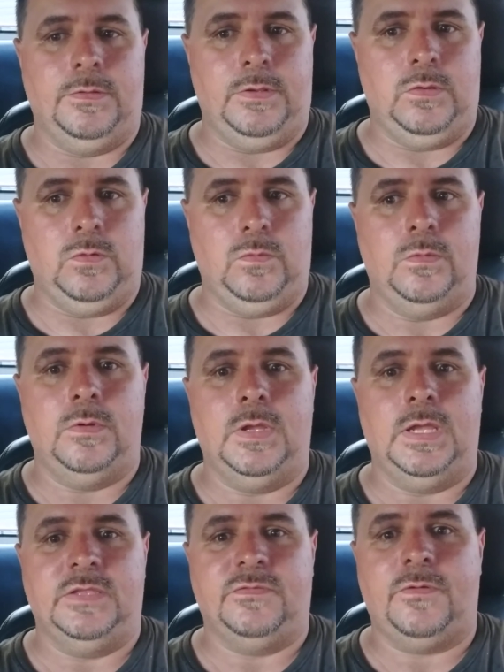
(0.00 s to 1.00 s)
new.
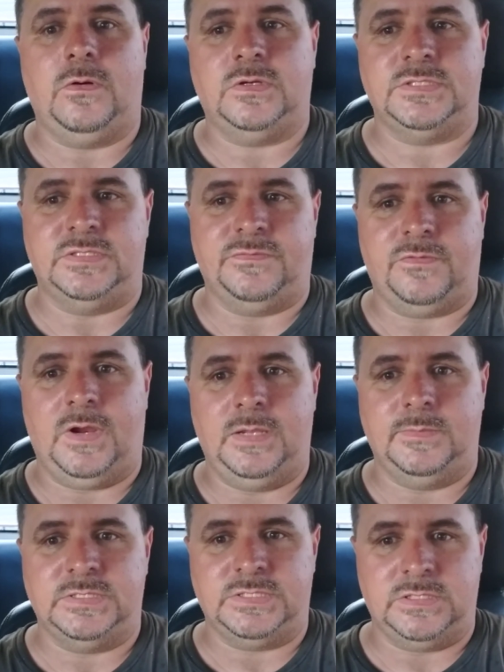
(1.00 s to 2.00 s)
As far as the
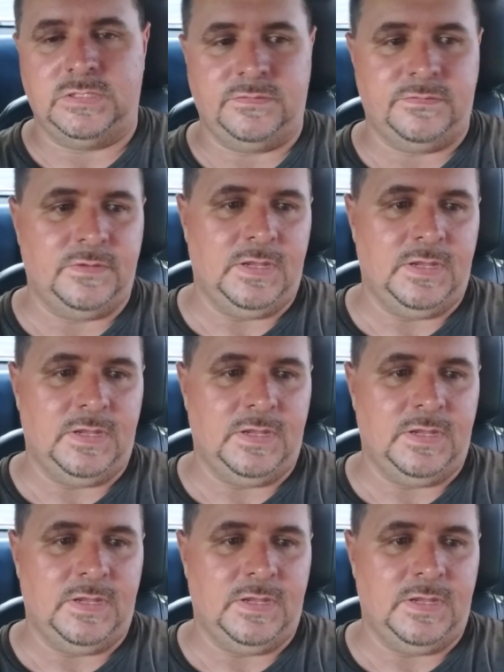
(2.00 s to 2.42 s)
frame and stuff,